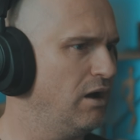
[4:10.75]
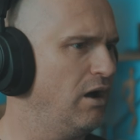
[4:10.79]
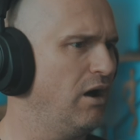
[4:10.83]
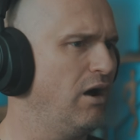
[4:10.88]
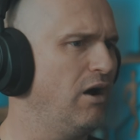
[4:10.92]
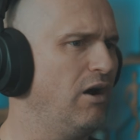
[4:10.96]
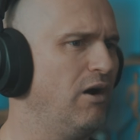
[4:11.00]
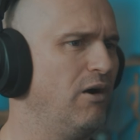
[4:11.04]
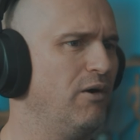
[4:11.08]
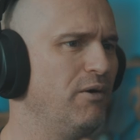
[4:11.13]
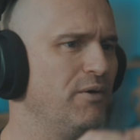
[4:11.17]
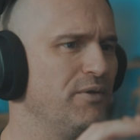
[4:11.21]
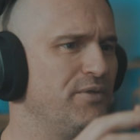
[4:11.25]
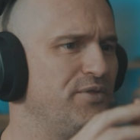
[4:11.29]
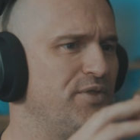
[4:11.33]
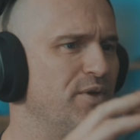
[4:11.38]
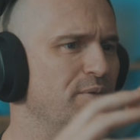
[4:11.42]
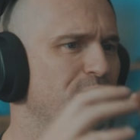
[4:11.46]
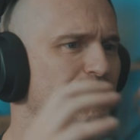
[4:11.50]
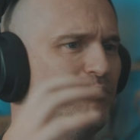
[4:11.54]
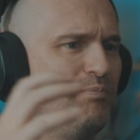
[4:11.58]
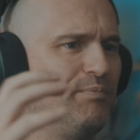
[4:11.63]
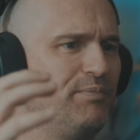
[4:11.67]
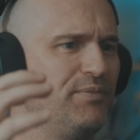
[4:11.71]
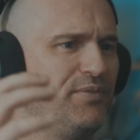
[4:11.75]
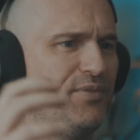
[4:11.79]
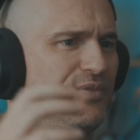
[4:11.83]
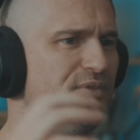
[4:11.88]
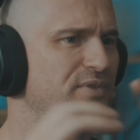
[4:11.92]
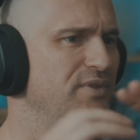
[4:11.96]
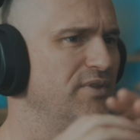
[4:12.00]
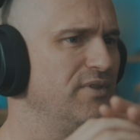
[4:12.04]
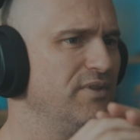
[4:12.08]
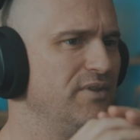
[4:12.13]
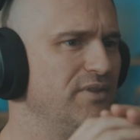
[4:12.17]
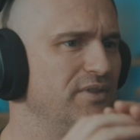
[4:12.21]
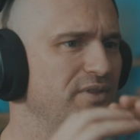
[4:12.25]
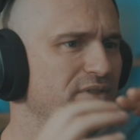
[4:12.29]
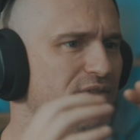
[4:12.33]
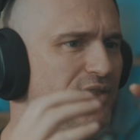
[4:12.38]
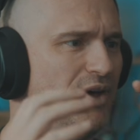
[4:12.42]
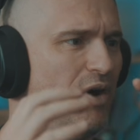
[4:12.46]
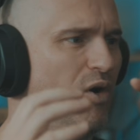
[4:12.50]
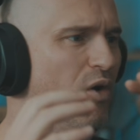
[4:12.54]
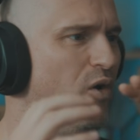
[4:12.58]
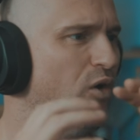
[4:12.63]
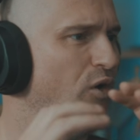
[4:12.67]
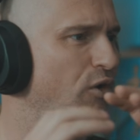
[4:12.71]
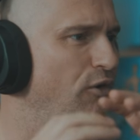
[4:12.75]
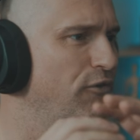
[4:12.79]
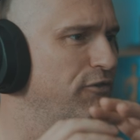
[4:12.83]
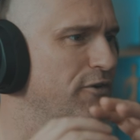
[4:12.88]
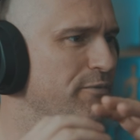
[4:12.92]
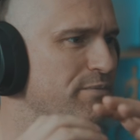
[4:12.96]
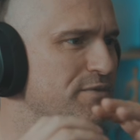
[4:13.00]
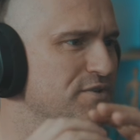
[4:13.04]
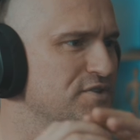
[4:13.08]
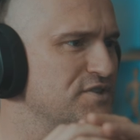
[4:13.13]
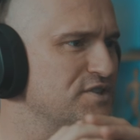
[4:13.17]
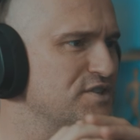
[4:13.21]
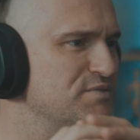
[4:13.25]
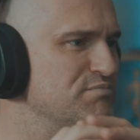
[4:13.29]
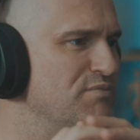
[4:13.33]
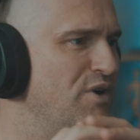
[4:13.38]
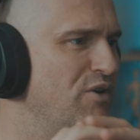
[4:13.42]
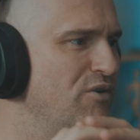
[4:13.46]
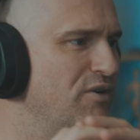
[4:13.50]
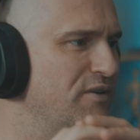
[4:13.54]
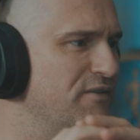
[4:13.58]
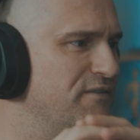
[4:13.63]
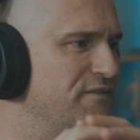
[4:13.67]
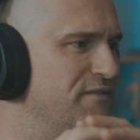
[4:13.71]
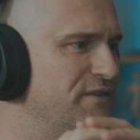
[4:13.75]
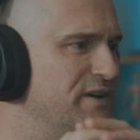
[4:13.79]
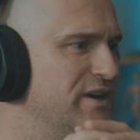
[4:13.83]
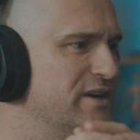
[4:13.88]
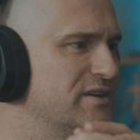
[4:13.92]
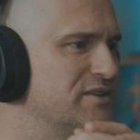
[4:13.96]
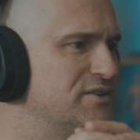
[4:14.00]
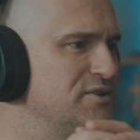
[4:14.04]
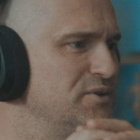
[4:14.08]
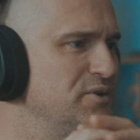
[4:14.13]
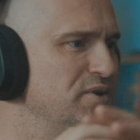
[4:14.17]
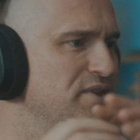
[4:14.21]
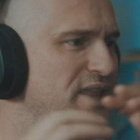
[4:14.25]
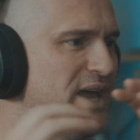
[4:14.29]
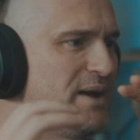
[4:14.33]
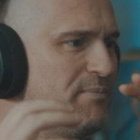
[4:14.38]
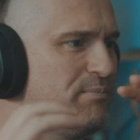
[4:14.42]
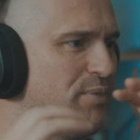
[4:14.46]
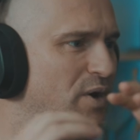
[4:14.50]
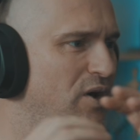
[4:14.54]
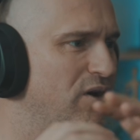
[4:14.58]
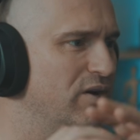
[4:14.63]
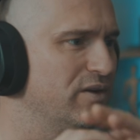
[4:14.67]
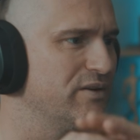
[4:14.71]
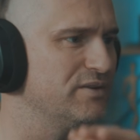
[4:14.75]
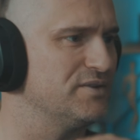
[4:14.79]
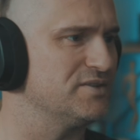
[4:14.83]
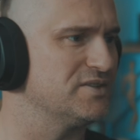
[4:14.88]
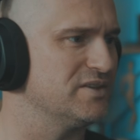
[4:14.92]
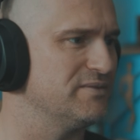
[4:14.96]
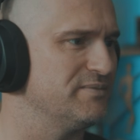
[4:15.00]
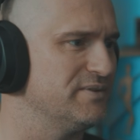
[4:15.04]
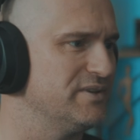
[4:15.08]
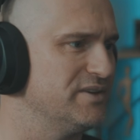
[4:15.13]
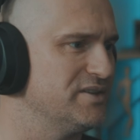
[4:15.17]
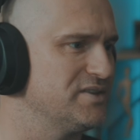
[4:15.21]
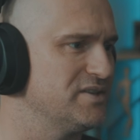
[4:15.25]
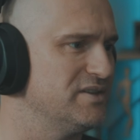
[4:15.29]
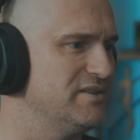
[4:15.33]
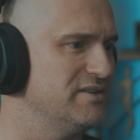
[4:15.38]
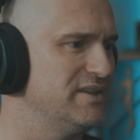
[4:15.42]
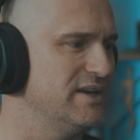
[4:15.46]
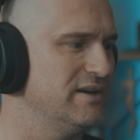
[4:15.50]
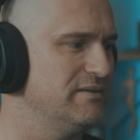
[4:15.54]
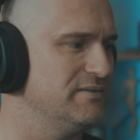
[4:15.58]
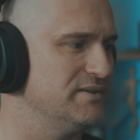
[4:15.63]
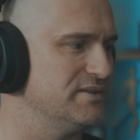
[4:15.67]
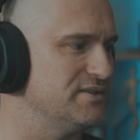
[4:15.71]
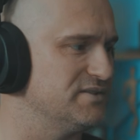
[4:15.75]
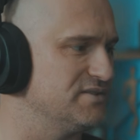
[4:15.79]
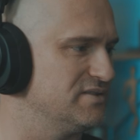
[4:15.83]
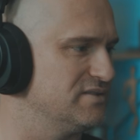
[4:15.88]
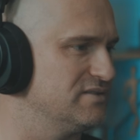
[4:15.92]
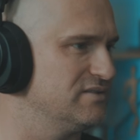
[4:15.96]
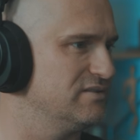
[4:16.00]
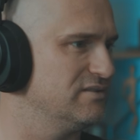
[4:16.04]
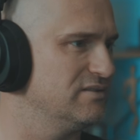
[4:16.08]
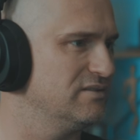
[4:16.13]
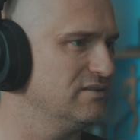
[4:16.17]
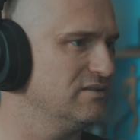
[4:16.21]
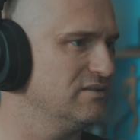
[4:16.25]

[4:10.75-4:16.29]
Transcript: Oh, the hole from the smoke effect, doing that particle simulation, that was...